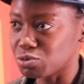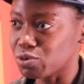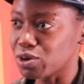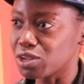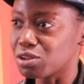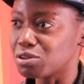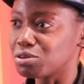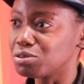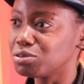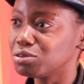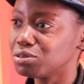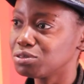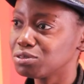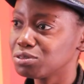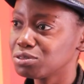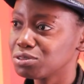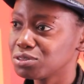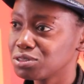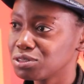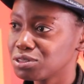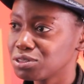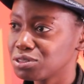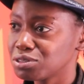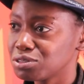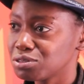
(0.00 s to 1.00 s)
well.
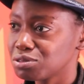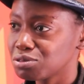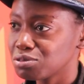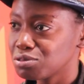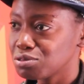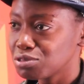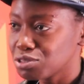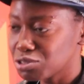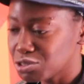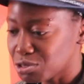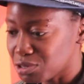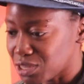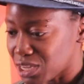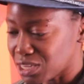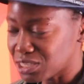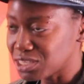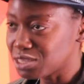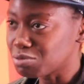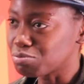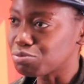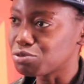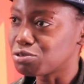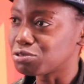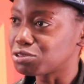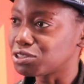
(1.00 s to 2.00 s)
So that's
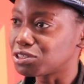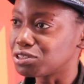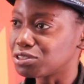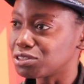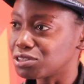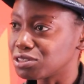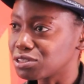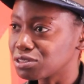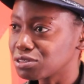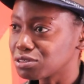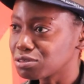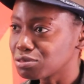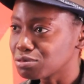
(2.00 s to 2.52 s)
important.